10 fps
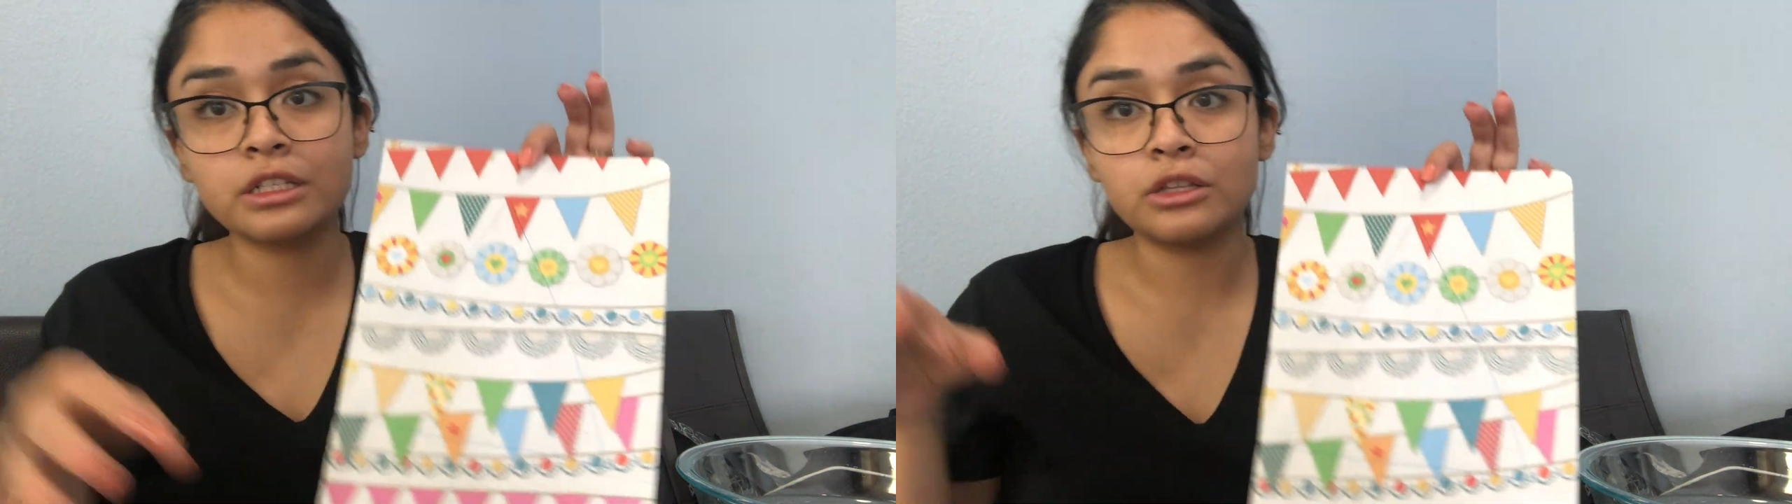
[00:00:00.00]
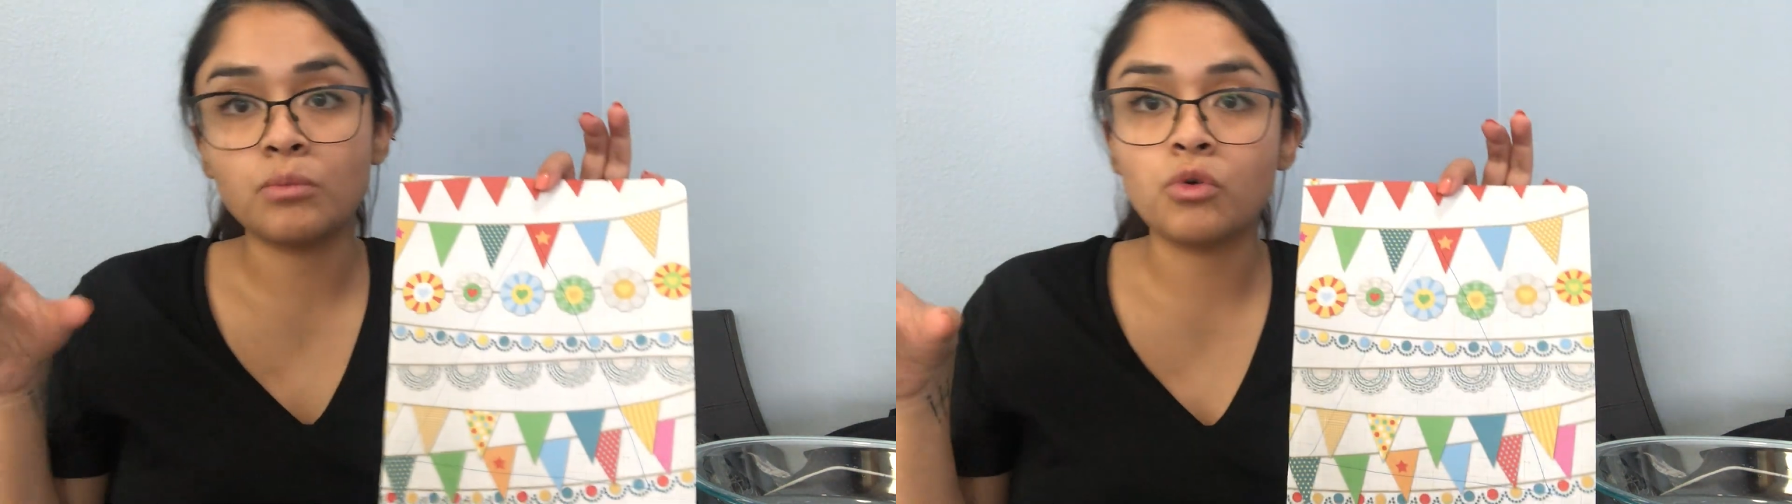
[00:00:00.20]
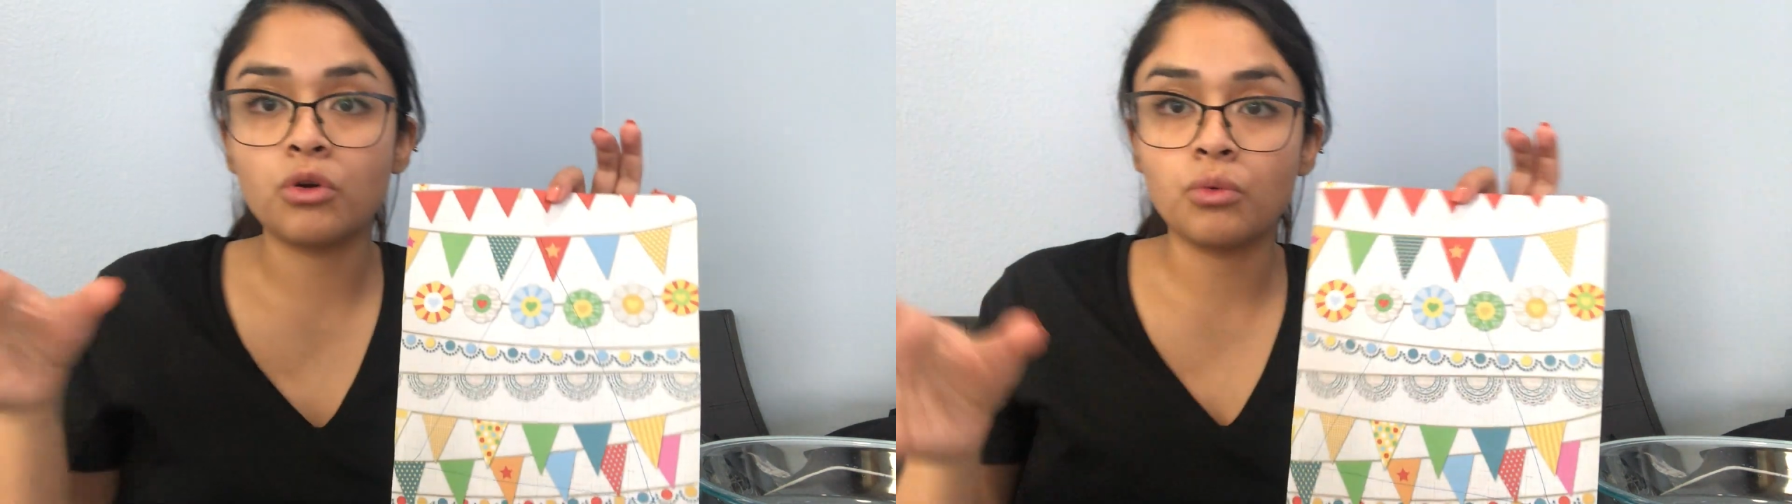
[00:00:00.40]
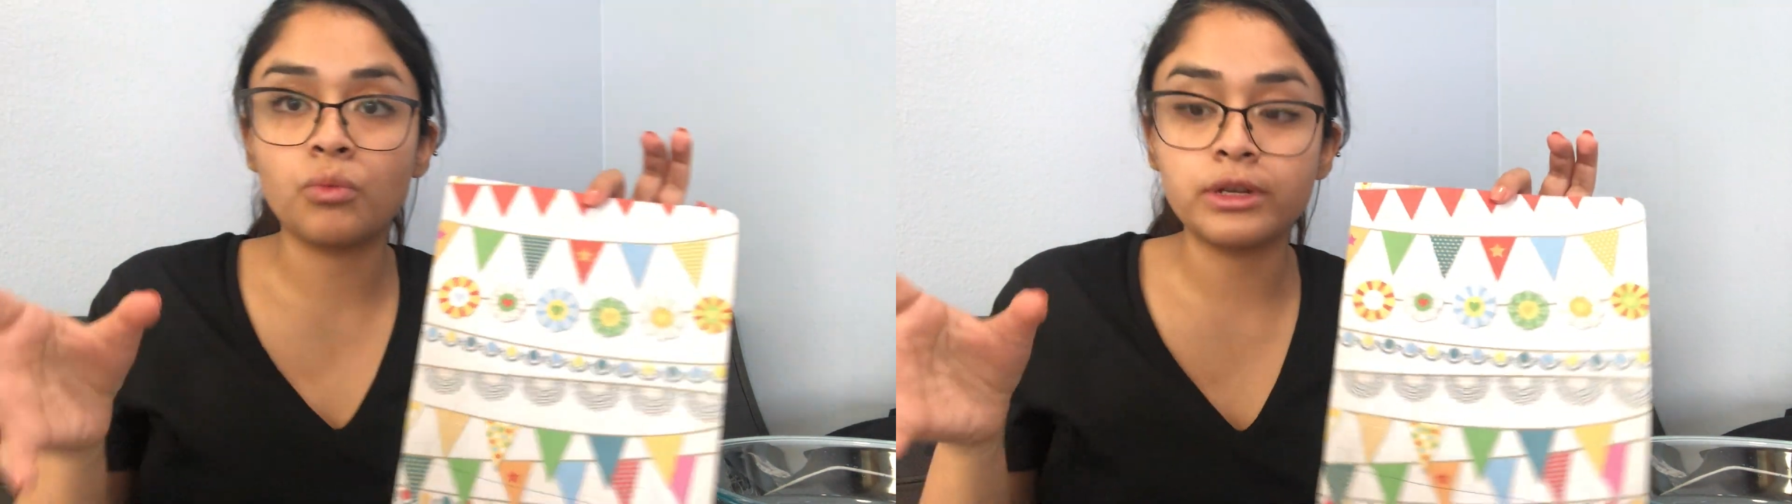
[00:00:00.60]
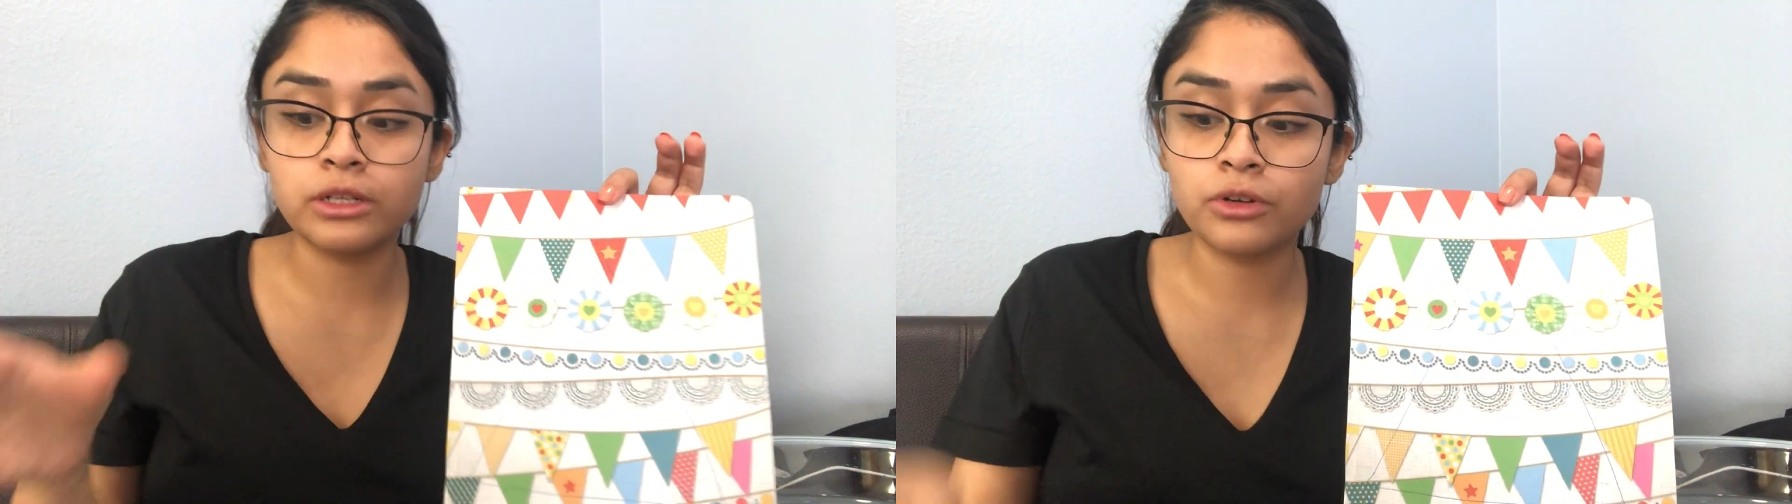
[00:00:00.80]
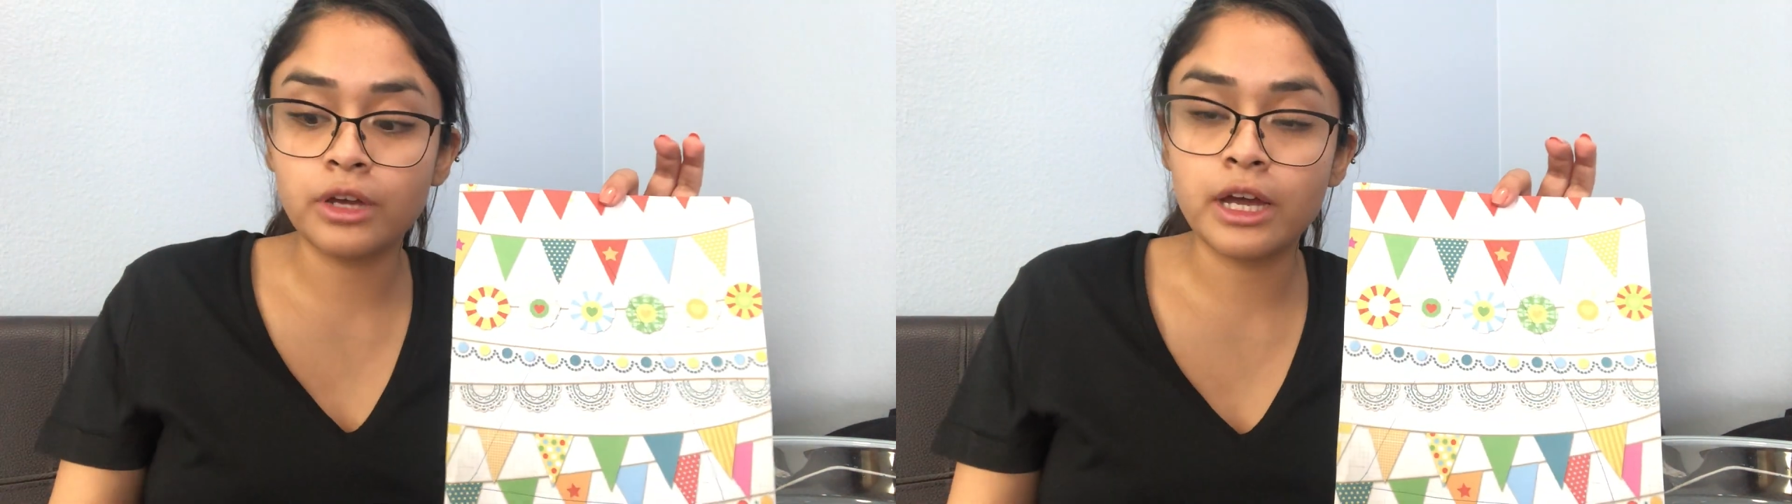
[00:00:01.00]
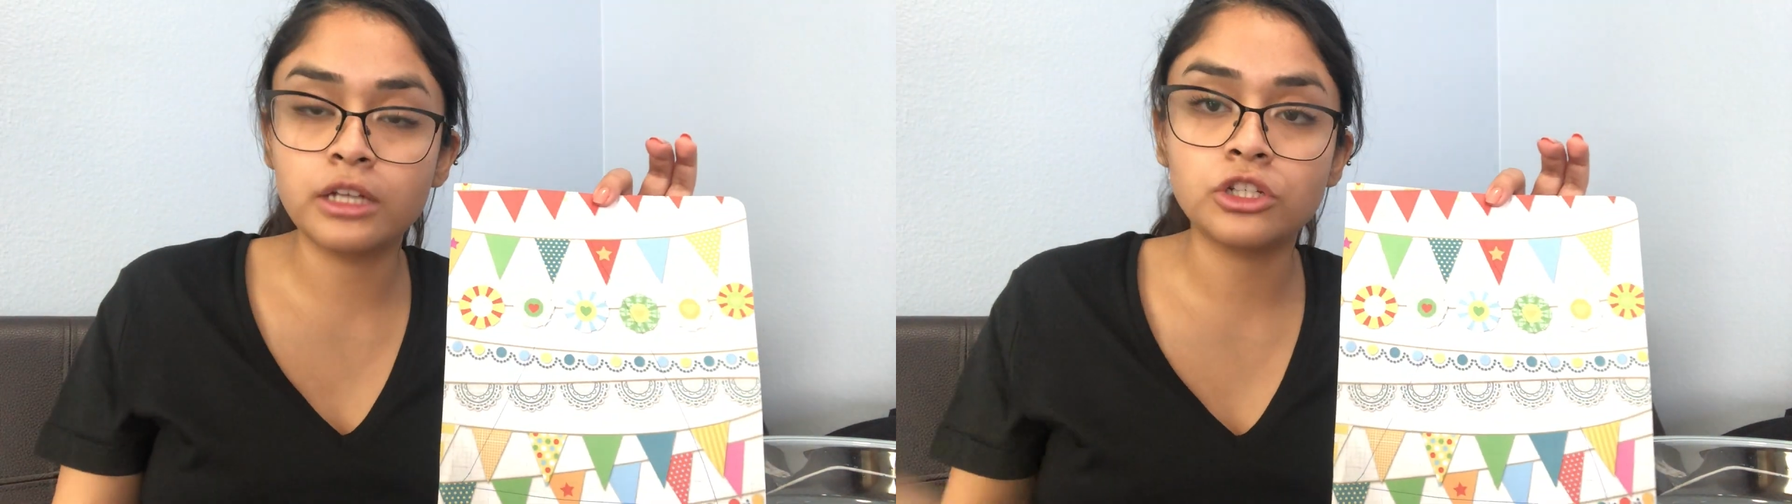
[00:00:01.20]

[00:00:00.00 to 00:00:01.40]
the more wind it'll catch